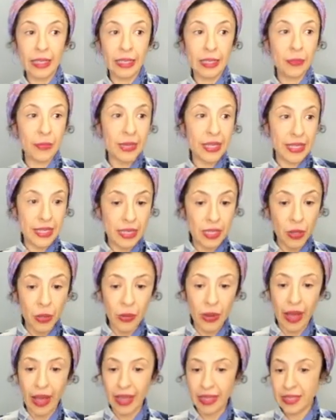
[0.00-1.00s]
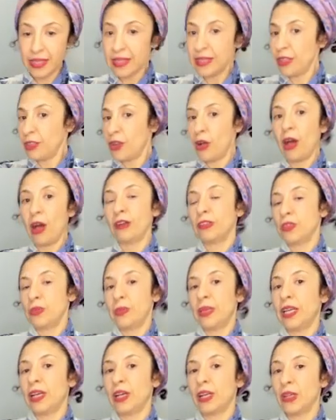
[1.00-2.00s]
In Brazil, I didn't know how to
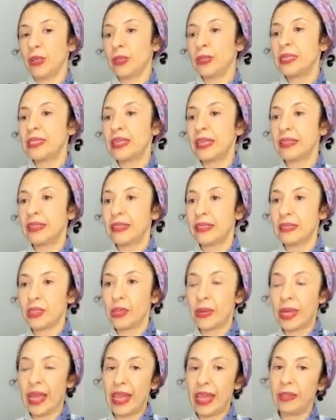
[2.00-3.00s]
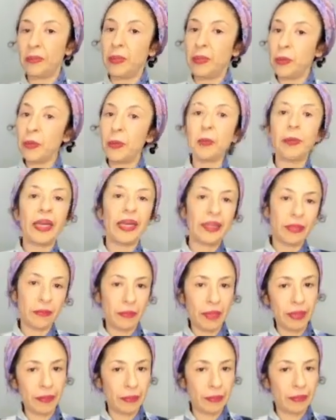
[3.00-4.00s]
make clothes. And so I had people
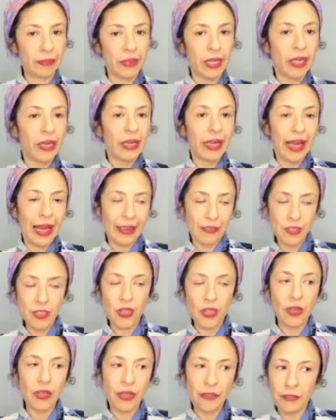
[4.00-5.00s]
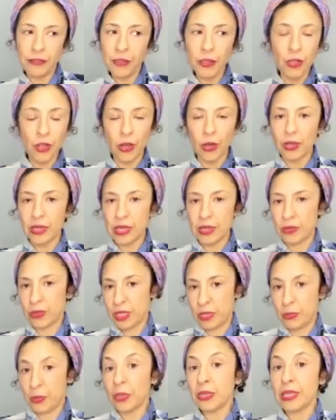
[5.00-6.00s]
making I've sold a few clothes. It
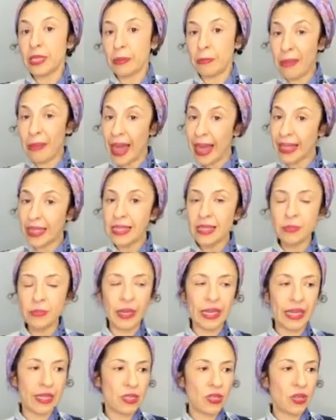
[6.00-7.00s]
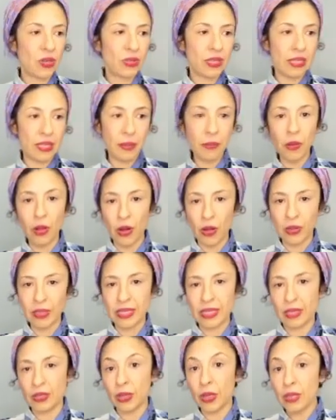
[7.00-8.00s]
was mostly bags, but I sold some
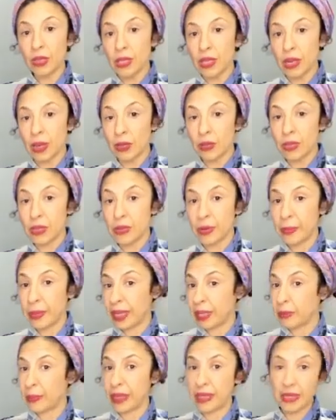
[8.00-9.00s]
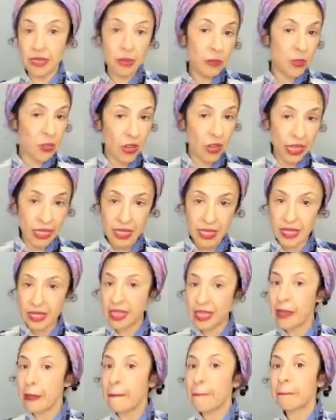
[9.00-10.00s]
clothes. And those clothes were made by
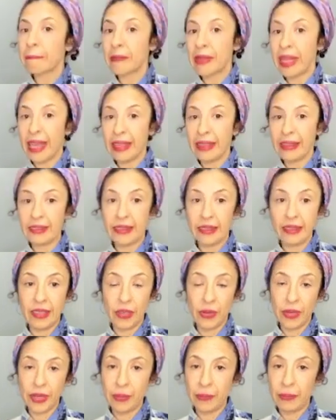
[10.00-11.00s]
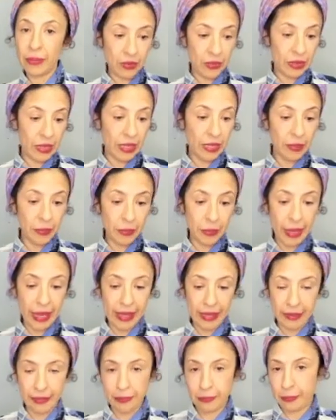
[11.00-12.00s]
seamstresses. And they were done
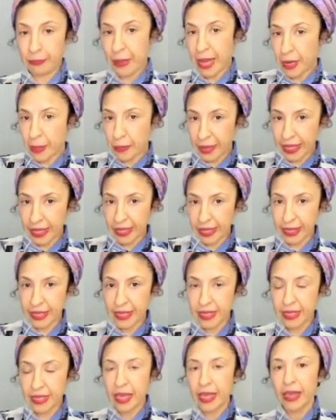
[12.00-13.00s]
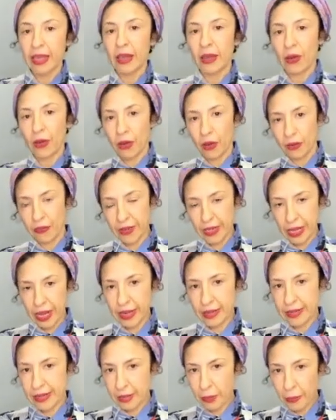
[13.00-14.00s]
by pattern makers over
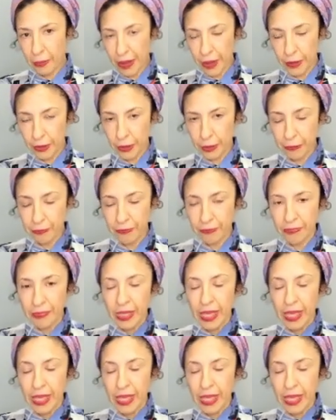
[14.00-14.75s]
there in São Paulo.